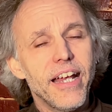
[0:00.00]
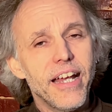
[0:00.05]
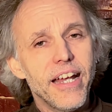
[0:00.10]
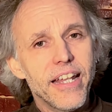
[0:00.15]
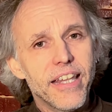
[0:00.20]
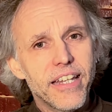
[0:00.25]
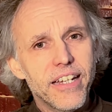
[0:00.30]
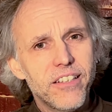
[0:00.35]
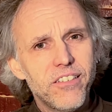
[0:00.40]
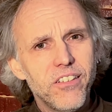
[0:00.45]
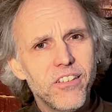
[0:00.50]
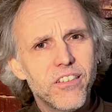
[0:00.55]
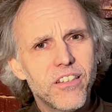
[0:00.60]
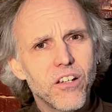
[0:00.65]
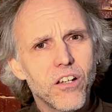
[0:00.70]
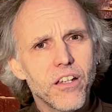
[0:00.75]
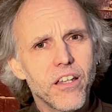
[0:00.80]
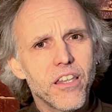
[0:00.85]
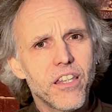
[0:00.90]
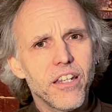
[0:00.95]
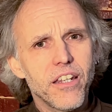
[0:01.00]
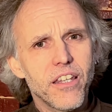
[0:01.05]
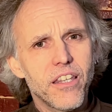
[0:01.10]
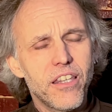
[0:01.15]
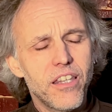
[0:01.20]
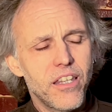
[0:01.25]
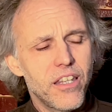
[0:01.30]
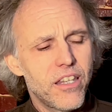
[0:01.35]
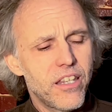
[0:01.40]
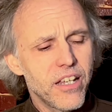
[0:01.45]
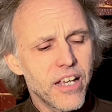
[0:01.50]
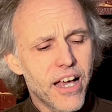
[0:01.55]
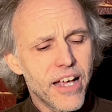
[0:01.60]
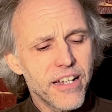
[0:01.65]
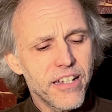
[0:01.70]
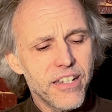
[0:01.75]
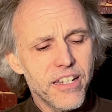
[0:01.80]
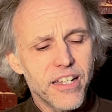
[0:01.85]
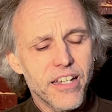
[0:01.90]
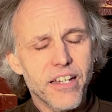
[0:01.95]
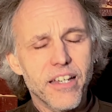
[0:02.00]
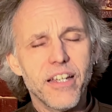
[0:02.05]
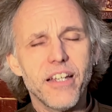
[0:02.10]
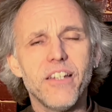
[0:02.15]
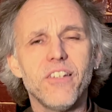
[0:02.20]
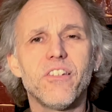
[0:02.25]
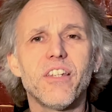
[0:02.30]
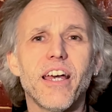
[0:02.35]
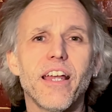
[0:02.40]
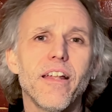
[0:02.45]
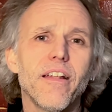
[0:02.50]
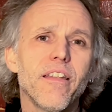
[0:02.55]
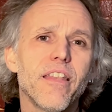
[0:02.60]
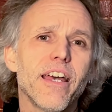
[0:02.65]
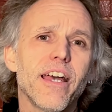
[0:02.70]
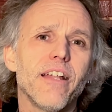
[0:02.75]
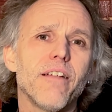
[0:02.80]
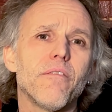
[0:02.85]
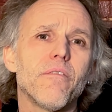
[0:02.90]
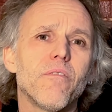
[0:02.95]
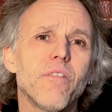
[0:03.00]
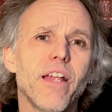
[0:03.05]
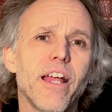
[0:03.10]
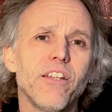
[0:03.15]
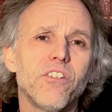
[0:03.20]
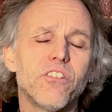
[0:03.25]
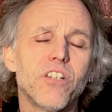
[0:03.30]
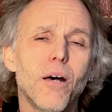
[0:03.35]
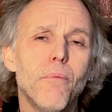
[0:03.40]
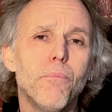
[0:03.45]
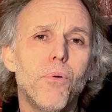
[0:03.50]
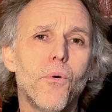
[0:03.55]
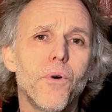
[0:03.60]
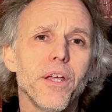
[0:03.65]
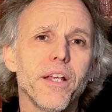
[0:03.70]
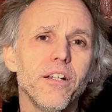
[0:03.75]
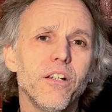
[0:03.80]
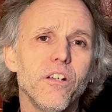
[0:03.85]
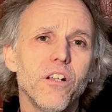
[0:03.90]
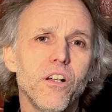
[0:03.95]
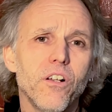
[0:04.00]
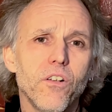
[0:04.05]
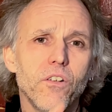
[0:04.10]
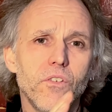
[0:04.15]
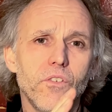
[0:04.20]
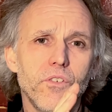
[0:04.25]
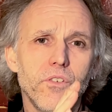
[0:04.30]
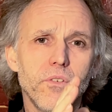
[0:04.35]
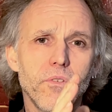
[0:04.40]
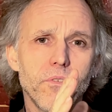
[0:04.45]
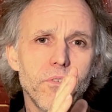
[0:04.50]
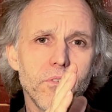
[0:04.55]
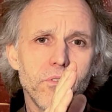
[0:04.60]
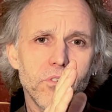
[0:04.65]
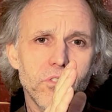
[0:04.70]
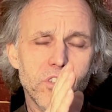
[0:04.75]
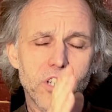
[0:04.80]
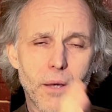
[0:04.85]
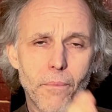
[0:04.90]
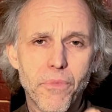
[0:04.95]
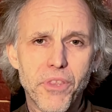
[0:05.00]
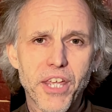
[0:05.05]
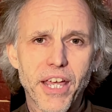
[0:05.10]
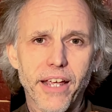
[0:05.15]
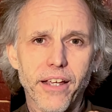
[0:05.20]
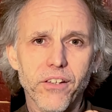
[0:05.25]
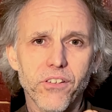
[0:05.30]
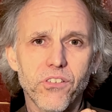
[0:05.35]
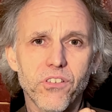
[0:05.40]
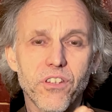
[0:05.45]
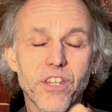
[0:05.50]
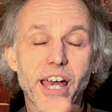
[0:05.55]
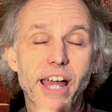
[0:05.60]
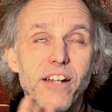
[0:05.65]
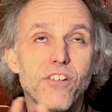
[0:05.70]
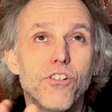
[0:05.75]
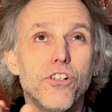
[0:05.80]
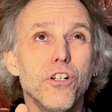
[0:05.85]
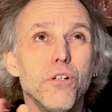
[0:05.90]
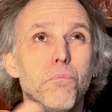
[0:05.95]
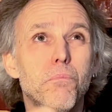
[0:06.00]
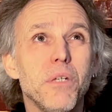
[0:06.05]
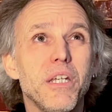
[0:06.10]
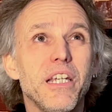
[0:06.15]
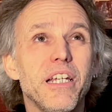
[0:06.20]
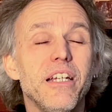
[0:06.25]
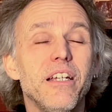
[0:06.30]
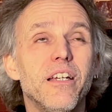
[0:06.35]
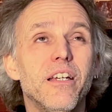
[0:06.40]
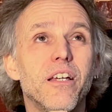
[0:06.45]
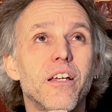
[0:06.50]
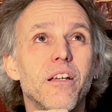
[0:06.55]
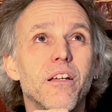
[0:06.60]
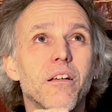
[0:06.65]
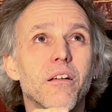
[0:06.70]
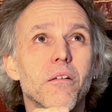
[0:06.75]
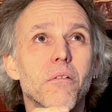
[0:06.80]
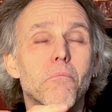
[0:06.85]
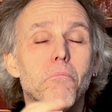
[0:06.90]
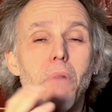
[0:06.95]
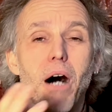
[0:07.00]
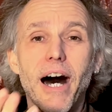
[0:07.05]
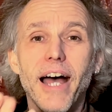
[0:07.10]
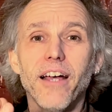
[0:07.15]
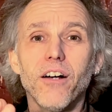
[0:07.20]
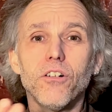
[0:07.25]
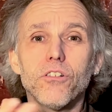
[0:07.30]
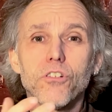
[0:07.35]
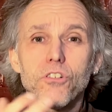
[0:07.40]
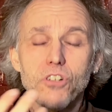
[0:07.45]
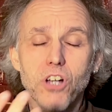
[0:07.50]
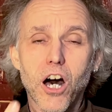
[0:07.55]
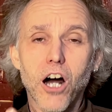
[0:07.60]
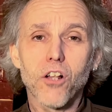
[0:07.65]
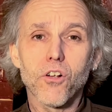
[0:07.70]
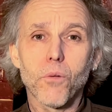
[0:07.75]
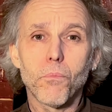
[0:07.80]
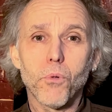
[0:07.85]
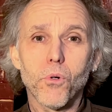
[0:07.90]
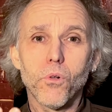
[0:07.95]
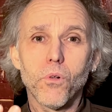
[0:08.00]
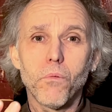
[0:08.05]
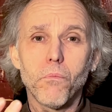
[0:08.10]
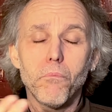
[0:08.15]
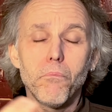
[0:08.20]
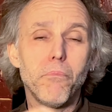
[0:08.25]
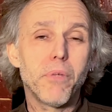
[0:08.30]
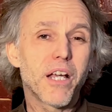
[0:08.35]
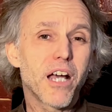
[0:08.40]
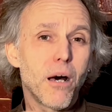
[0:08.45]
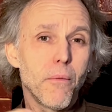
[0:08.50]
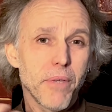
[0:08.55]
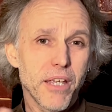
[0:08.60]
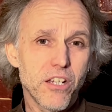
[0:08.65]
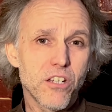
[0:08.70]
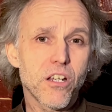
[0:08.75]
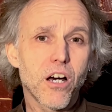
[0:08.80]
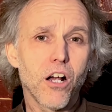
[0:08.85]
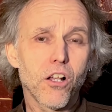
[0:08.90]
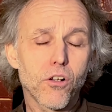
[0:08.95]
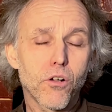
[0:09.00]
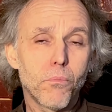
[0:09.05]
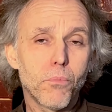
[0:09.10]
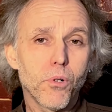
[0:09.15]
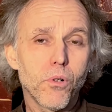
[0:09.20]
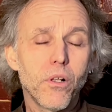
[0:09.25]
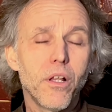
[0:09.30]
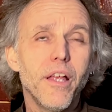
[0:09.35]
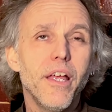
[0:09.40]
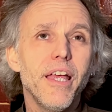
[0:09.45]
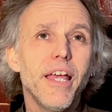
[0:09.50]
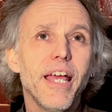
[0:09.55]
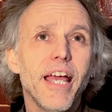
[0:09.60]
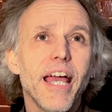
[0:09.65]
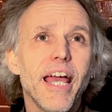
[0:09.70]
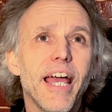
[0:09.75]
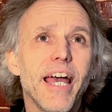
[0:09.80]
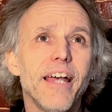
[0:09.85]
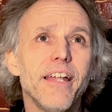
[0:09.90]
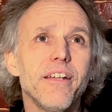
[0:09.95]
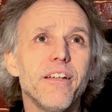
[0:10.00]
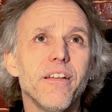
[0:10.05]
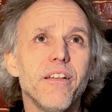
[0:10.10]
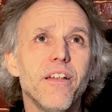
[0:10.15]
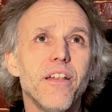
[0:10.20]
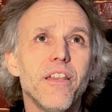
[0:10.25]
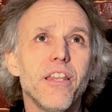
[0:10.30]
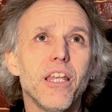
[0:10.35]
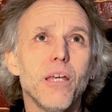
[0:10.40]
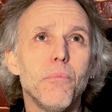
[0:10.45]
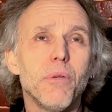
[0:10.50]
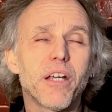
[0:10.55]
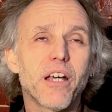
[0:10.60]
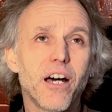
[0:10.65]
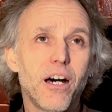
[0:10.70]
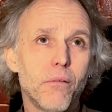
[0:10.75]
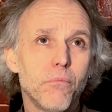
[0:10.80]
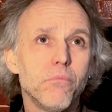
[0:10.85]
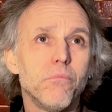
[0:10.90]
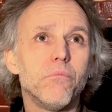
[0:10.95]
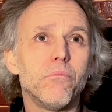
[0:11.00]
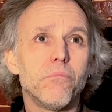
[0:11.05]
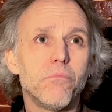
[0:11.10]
This is the idea, is that at some point, some things that could be mild or tolerable become intolerable, and they become